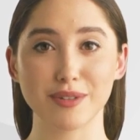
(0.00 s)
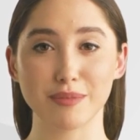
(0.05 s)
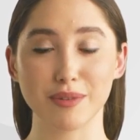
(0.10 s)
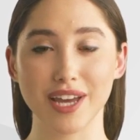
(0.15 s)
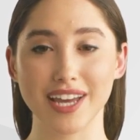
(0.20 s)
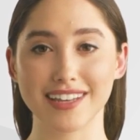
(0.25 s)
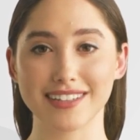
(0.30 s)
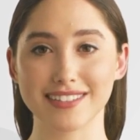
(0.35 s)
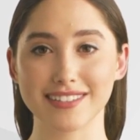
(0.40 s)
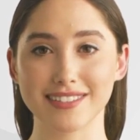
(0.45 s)

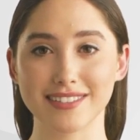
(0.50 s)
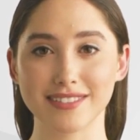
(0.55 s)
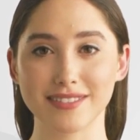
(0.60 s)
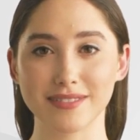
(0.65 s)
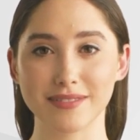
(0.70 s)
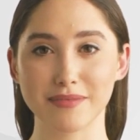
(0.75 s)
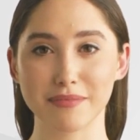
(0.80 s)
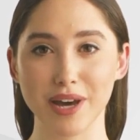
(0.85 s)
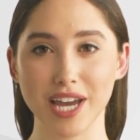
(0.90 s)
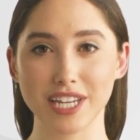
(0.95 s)
risks
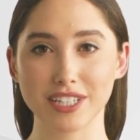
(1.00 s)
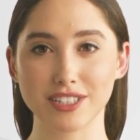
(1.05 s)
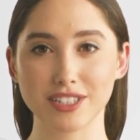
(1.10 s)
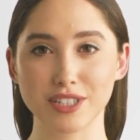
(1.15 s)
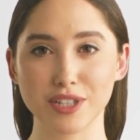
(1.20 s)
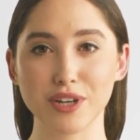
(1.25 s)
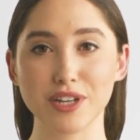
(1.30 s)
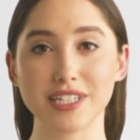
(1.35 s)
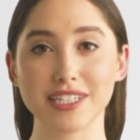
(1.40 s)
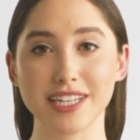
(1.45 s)
by
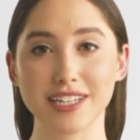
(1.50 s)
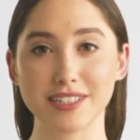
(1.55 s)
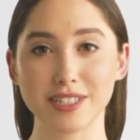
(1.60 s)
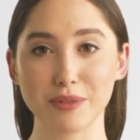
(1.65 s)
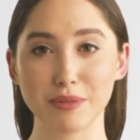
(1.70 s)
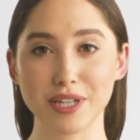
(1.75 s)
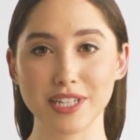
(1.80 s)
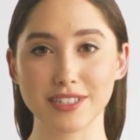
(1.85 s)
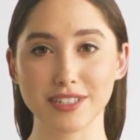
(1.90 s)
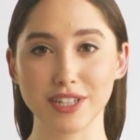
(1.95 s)
ensuring that the
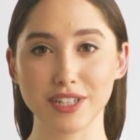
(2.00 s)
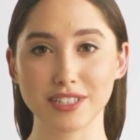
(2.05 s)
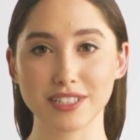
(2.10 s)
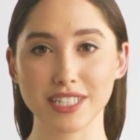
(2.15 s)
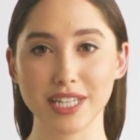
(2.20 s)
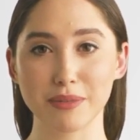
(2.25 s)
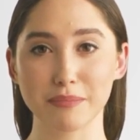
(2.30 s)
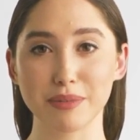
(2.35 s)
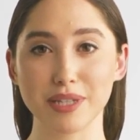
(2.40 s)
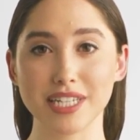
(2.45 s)
research
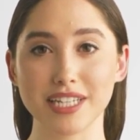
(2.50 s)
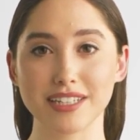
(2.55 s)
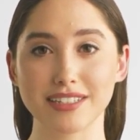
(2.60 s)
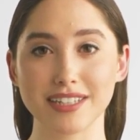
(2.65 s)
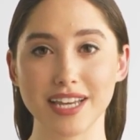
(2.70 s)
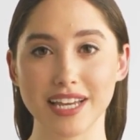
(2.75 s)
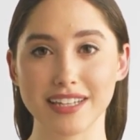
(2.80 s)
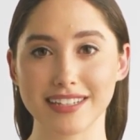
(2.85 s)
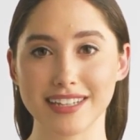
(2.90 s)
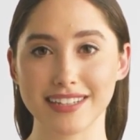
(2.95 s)
can be
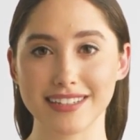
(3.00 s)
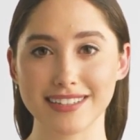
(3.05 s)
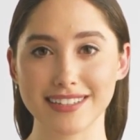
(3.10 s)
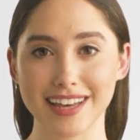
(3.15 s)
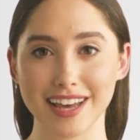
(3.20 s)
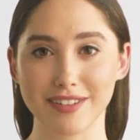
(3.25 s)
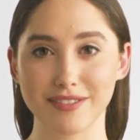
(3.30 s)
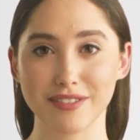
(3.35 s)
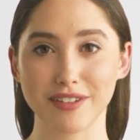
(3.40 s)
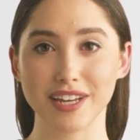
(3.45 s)
conducted
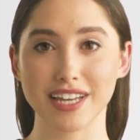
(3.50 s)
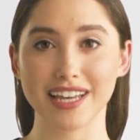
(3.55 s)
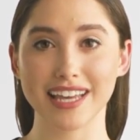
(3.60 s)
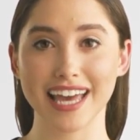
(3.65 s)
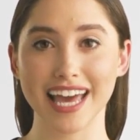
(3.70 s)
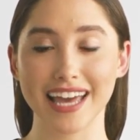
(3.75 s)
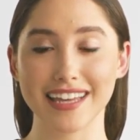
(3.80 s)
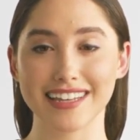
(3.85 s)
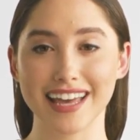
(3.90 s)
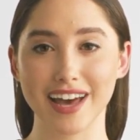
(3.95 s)
safely
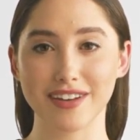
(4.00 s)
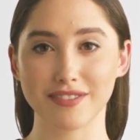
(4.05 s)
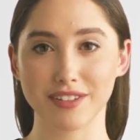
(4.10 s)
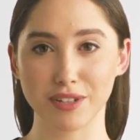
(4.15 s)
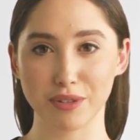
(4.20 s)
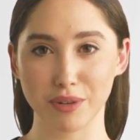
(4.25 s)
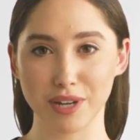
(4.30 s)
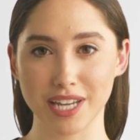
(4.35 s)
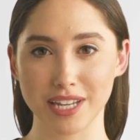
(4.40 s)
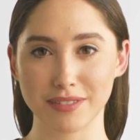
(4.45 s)
and
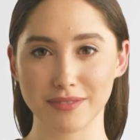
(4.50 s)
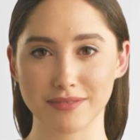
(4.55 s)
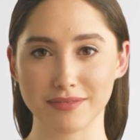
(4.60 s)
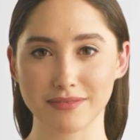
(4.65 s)
ethically.